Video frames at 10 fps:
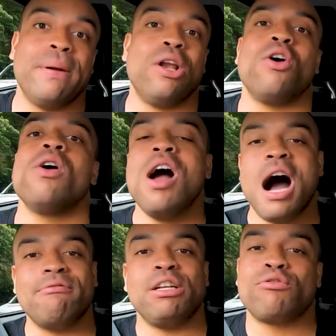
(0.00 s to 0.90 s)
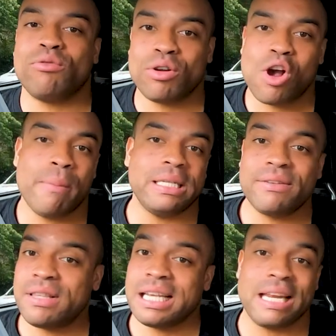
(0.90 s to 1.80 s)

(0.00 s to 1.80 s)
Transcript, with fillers: below. I read through all the comments. If there's